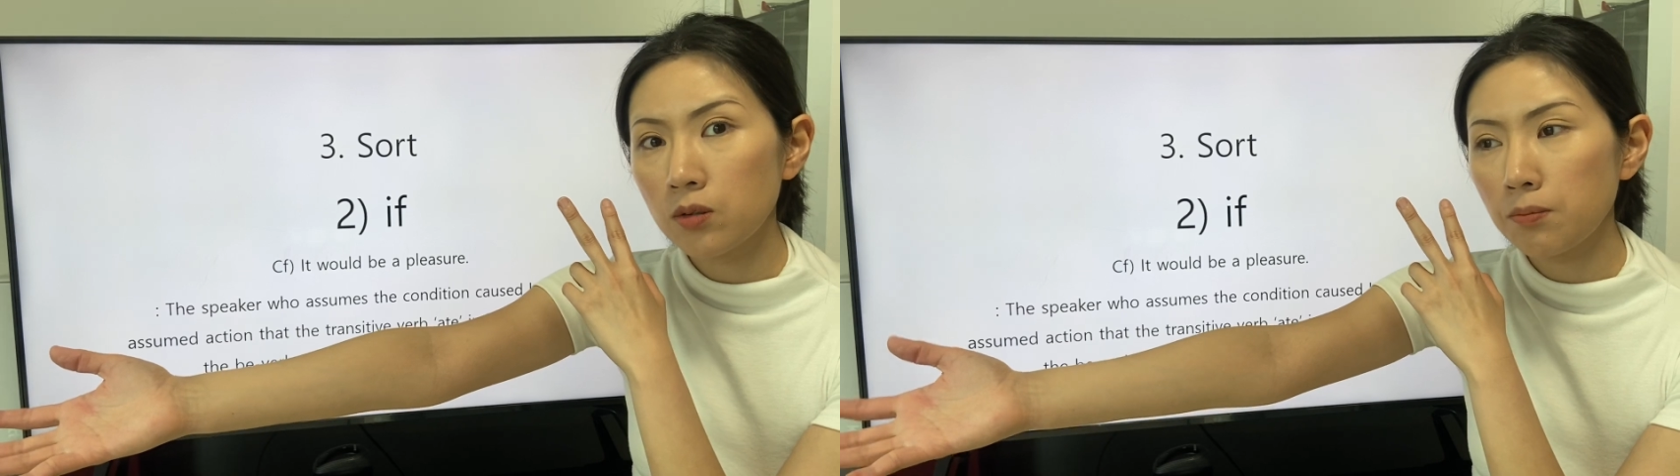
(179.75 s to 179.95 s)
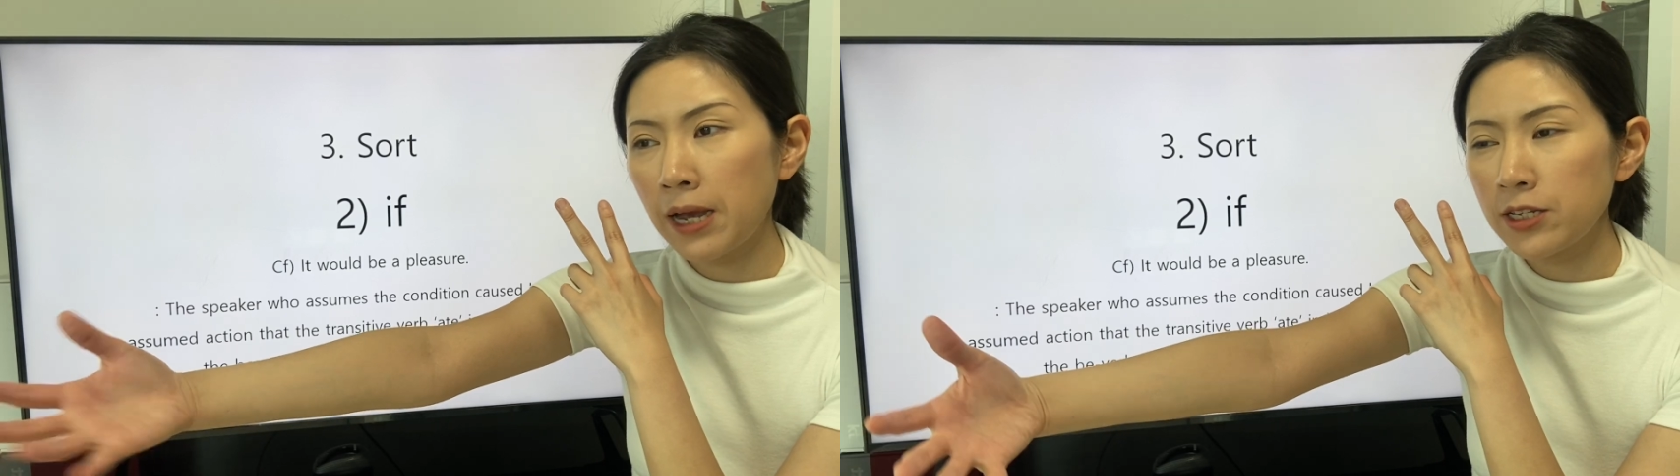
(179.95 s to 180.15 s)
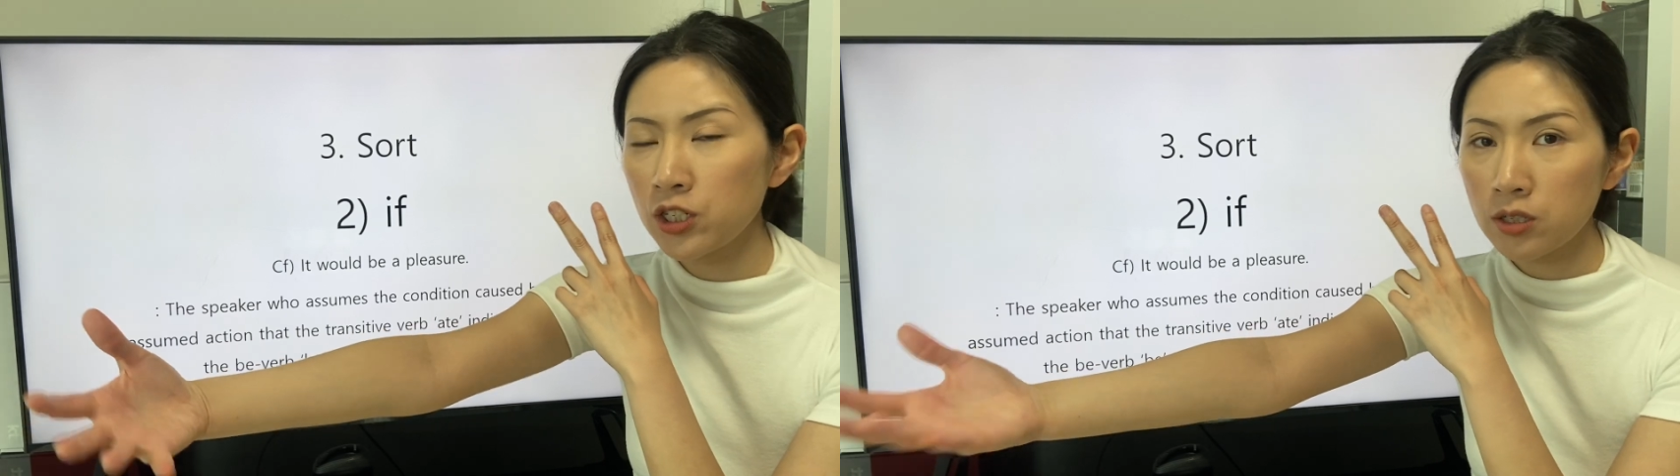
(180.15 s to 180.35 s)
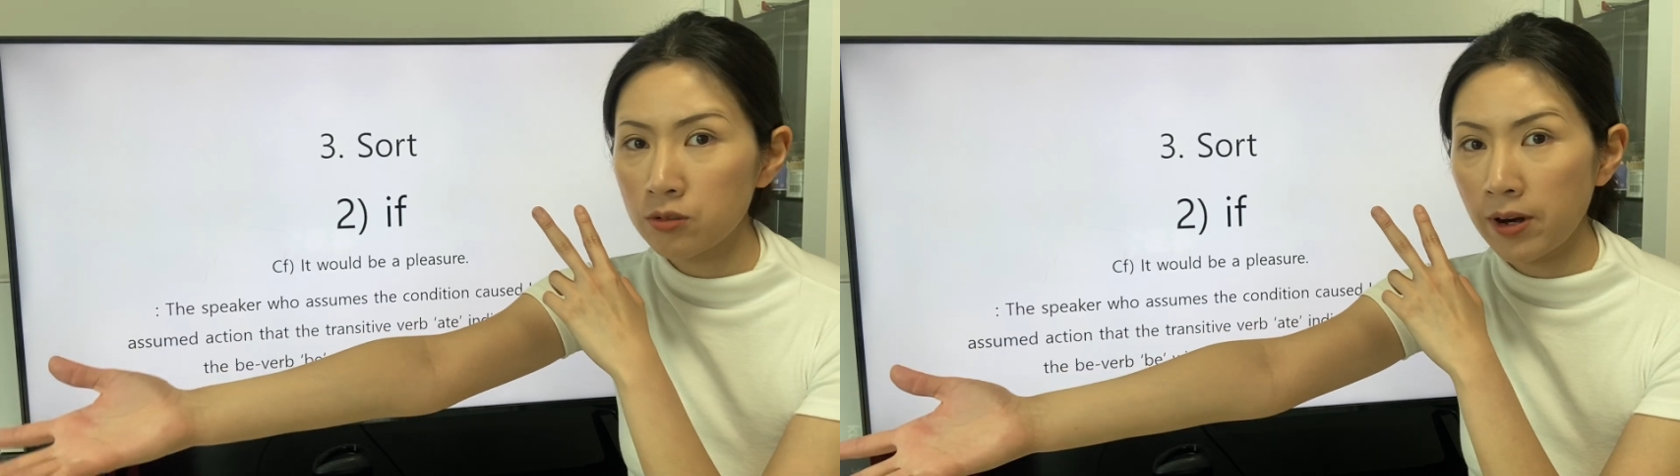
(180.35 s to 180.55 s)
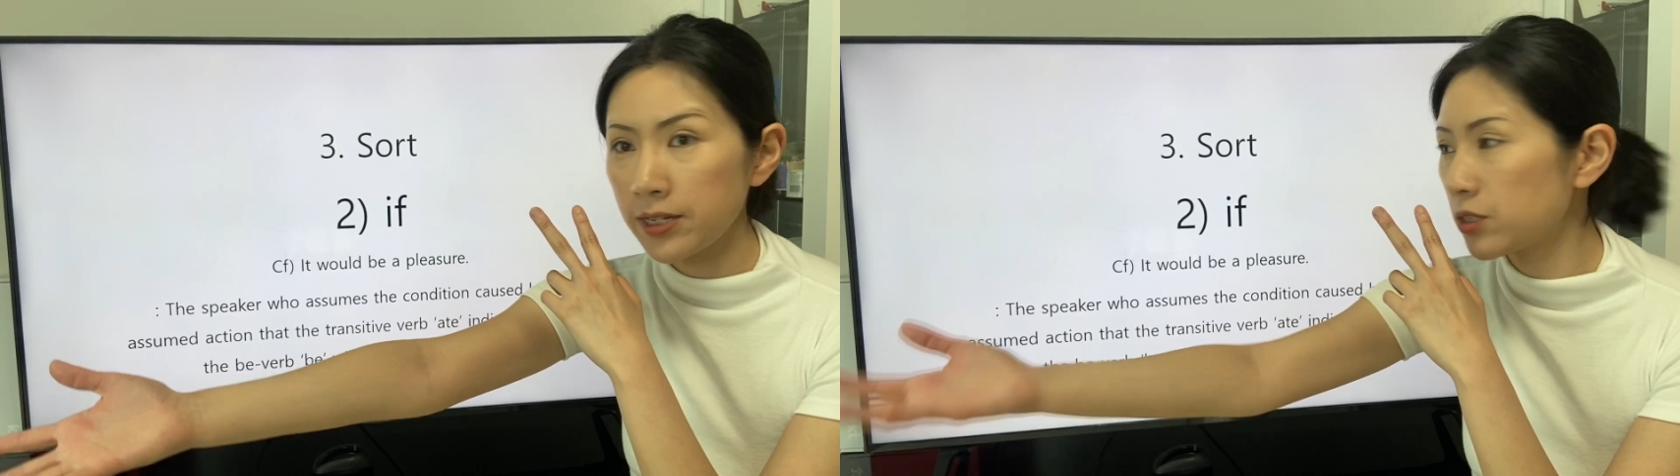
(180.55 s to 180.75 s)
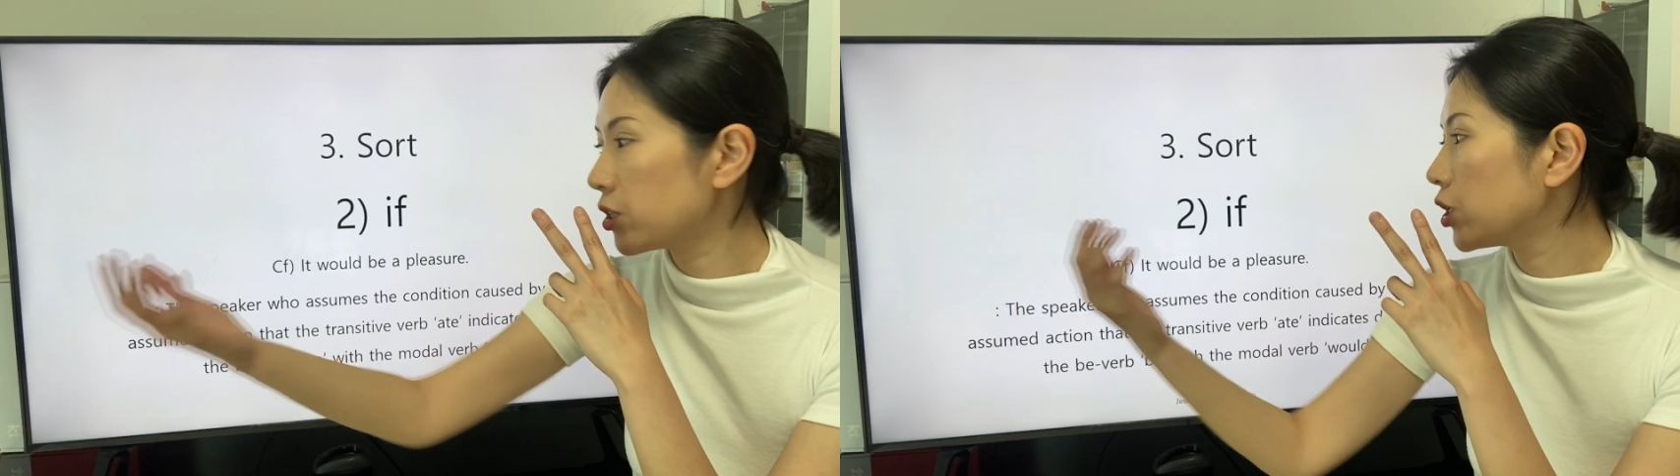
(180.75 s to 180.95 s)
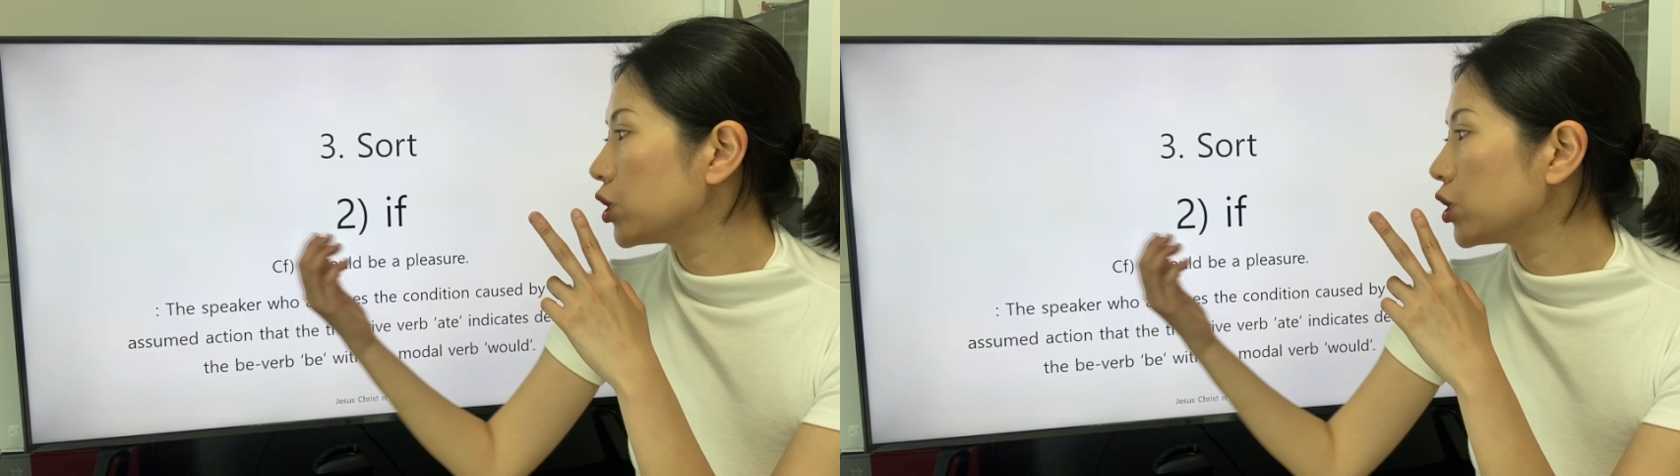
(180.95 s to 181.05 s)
by Jesus Christ